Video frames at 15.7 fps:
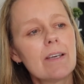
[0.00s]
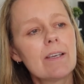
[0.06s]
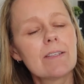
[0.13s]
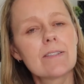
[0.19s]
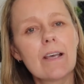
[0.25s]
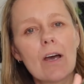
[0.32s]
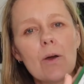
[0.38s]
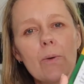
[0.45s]

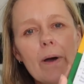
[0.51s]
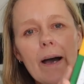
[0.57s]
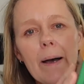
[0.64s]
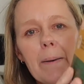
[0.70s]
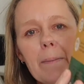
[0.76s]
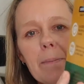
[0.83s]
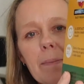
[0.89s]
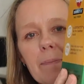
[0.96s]

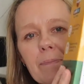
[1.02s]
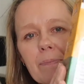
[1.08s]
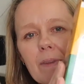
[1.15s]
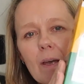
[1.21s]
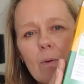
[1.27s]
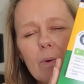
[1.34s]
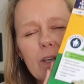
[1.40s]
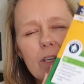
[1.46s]
So
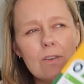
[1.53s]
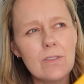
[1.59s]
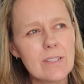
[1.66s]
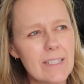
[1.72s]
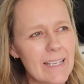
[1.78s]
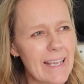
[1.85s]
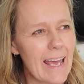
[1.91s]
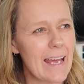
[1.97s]
we used
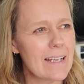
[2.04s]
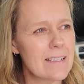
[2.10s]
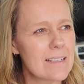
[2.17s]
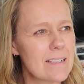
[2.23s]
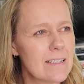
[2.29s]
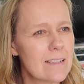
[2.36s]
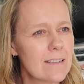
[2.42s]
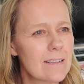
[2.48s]
to
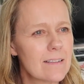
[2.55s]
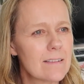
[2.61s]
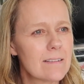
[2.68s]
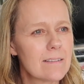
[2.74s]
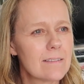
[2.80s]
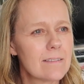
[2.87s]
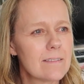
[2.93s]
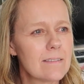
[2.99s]
get,
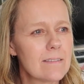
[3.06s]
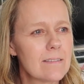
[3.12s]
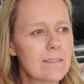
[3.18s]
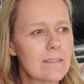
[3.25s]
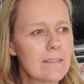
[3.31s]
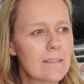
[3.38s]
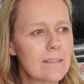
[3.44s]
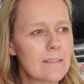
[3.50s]

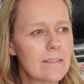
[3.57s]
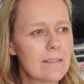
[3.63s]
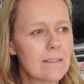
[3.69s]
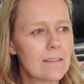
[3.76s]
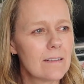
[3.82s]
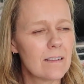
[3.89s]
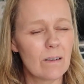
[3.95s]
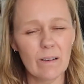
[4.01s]

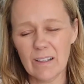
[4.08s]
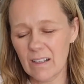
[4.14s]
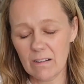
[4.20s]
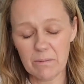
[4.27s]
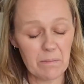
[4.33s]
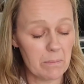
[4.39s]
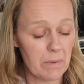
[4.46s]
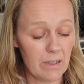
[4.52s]
oh, I
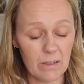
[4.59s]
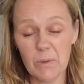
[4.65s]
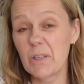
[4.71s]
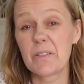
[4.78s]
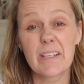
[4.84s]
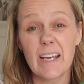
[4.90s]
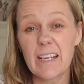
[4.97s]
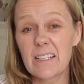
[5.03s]
can't remember. We
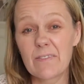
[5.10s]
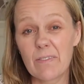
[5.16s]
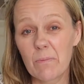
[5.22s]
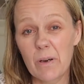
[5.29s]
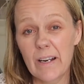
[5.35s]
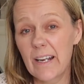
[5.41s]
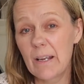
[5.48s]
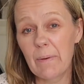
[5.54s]
used to get a different
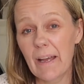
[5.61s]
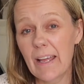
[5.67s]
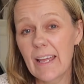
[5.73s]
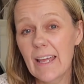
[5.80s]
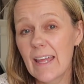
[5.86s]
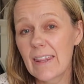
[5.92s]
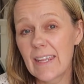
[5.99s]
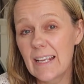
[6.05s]
one.
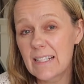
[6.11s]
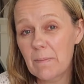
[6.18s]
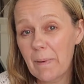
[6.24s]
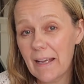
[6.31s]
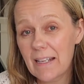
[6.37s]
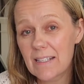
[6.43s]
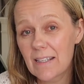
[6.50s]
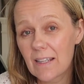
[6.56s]
Anyway, these are
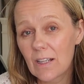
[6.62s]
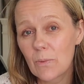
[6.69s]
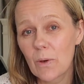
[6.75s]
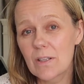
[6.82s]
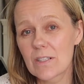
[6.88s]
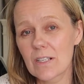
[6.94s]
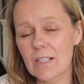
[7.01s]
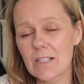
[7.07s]
better than the
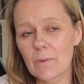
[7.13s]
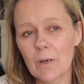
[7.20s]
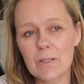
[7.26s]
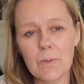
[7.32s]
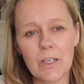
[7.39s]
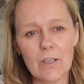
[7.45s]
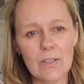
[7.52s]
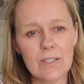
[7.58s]
ones, because the
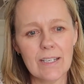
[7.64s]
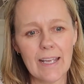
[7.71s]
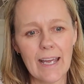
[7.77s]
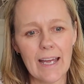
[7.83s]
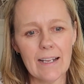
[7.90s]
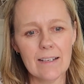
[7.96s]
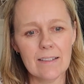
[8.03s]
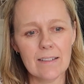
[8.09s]
ones we used to
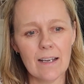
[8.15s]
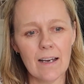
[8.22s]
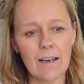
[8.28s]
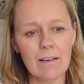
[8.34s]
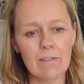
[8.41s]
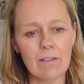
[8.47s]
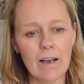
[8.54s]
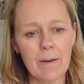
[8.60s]
get
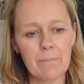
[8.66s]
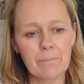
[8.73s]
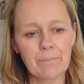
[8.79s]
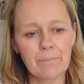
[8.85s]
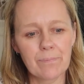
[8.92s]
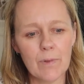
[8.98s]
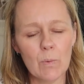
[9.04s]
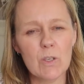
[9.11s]
are
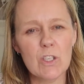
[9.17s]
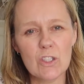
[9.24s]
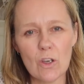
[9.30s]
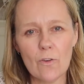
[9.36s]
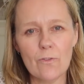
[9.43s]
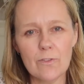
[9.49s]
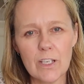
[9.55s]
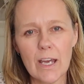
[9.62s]
were
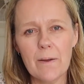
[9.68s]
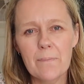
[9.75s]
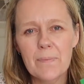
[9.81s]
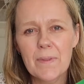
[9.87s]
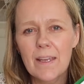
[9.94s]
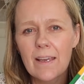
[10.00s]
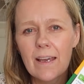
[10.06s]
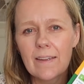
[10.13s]
softer,
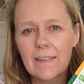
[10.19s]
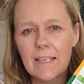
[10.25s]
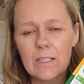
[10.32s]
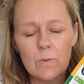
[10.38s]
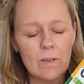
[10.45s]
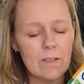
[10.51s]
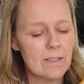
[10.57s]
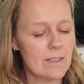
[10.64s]
and
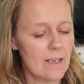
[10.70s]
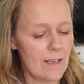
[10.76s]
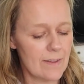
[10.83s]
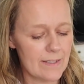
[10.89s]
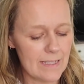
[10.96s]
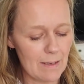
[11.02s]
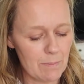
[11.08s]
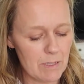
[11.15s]
these ones
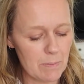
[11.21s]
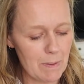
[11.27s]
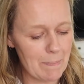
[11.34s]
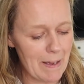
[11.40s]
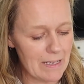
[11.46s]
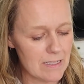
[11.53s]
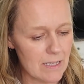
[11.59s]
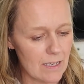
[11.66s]
seem to be
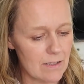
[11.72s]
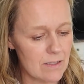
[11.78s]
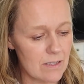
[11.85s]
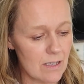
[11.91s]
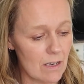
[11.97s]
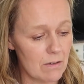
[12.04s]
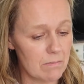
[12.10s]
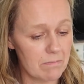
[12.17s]
better,
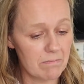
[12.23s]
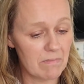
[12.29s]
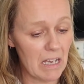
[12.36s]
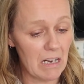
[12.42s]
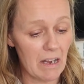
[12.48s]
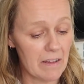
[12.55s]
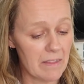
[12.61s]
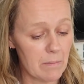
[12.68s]
so
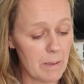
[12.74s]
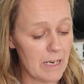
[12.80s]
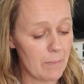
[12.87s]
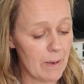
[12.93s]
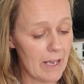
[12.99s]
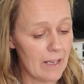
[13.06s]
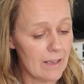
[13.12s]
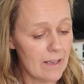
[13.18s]
they like them
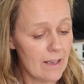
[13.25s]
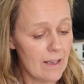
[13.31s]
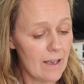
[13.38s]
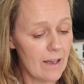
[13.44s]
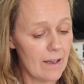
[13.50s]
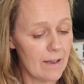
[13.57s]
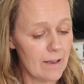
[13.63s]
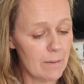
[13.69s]
anyway.
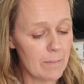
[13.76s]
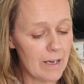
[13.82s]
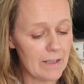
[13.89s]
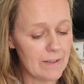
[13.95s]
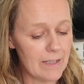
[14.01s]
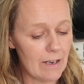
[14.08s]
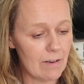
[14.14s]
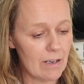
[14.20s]

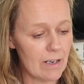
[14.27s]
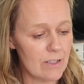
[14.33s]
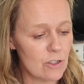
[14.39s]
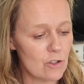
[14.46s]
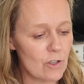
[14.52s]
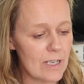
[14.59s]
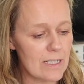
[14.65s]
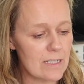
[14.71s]
And they're a nice
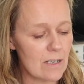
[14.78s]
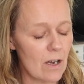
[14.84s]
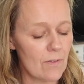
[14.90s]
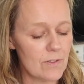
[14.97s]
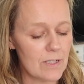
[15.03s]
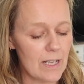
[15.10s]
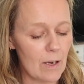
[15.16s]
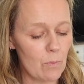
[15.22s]
treat
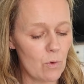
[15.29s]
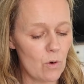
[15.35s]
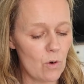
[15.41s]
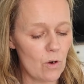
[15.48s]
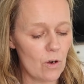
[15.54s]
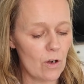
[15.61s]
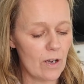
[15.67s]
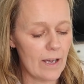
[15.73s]
after their
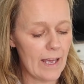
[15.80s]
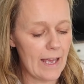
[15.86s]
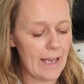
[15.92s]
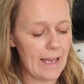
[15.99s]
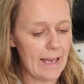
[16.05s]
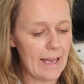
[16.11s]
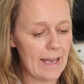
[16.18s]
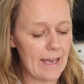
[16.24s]
walk.
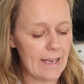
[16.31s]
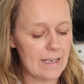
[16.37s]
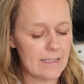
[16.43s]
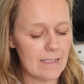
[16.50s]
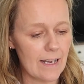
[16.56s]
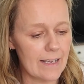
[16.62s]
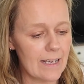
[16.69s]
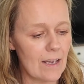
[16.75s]

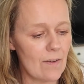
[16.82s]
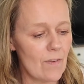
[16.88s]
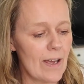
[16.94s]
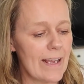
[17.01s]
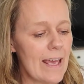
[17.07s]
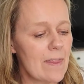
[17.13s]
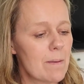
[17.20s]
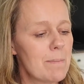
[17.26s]
And I
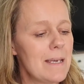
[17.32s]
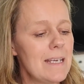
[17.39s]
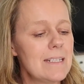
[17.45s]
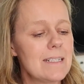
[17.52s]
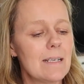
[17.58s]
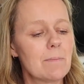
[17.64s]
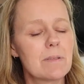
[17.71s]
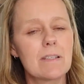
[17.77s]
get the
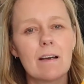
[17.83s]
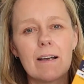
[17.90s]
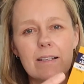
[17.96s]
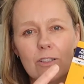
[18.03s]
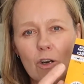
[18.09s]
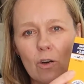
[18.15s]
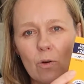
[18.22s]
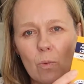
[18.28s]

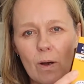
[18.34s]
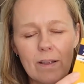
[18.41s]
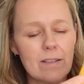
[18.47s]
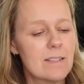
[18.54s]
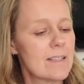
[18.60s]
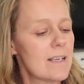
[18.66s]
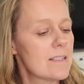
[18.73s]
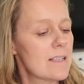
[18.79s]
medium-sized dog
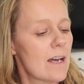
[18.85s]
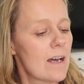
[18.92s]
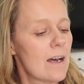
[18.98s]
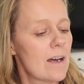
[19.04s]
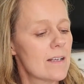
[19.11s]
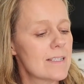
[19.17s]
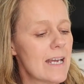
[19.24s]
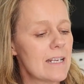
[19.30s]
ones. These
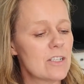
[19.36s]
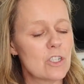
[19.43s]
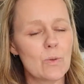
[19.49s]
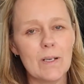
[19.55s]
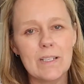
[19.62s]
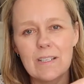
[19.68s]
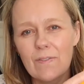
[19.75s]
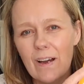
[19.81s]
are 10 to
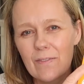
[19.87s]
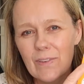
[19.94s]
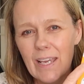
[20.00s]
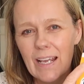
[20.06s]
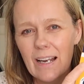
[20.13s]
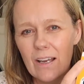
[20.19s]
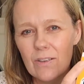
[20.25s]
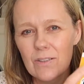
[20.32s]
25
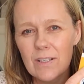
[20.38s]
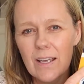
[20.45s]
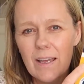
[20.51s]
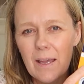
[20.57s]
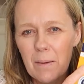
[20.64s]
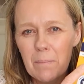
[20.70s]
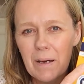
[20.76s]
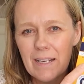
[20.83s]
kilos.
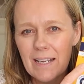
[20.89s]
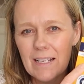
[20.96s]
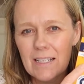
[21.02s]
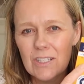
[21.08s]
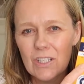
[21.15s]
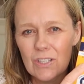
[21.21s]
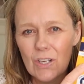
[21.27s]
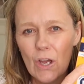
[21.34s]
Buddy
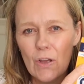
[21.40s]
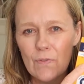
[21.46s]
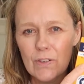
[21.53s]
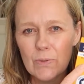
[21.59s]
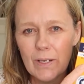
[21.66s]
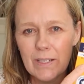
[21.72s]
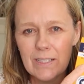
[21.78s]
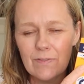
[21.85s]
is just over
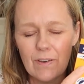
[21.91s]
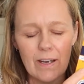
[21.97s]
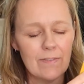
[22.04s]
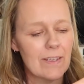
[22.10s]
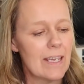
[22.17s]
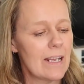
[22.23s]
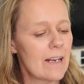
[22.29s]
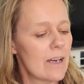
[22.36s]

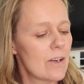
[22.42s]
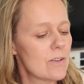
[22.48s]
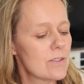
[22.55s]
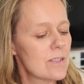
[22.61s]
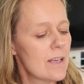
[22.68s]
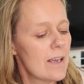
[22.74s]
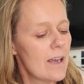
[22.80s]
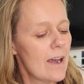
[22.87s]
25
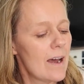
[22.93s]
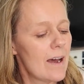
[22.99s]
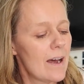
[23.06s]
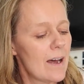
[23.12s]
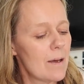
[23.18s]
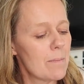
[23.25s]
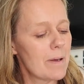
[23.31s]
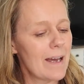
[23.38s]
kilos.
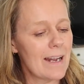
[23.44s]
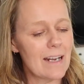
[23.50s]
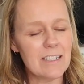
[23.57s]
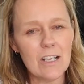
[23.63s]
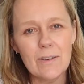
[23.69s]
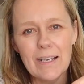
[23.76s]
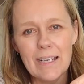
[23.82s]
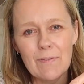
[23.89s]
And I
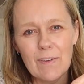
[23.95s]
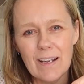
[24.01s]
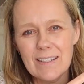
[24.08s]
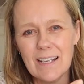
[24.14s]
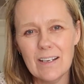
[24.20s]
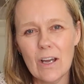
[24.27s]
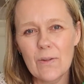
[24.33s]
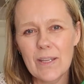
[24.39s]
don't even,
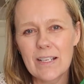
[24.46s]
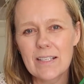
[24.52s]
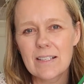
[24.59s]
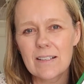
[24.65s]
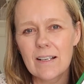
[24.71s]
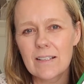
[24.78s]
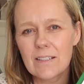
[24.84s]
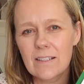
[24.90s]
because I know
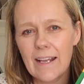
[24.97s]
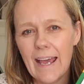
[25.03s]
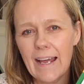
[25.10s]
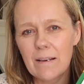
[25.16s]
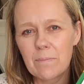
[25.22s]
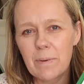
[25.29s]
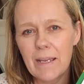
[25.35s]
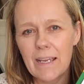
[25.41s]
these
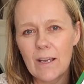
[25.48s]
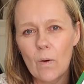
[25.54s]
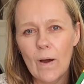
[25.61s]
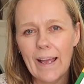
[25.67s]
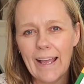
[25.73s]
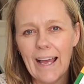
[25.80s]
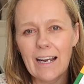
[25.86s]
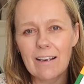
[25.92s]
can be
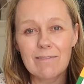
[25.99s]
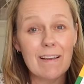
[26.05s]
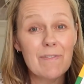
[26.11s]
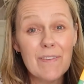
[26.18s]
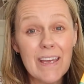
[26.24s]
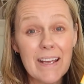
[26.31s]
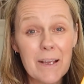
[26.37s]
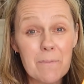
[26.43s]
quite
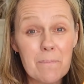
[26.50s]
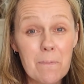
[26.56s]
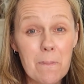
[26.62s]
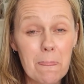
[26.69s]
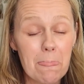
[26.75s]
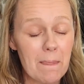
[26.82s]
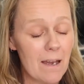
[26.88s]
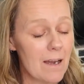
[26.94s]
calorific.
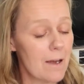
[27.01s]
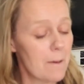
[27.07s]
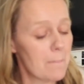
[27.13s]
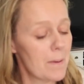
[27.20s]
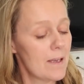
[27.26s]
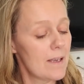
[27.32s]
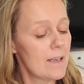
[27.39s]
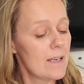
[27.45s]

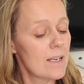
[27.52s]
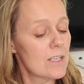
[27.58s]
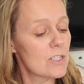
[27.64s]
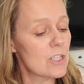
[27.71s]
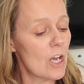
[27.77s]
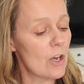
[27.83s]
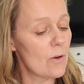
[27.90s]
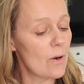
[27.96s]

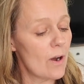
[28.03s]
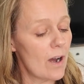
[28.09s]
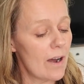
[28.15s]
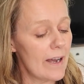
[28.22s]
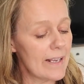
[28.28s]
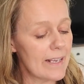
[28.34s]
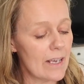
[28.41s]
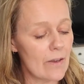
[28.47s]
So
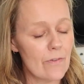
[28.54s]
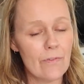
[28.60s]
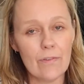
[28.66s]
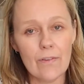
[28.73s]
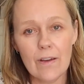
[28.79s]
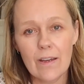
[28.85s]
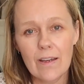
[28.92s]
I give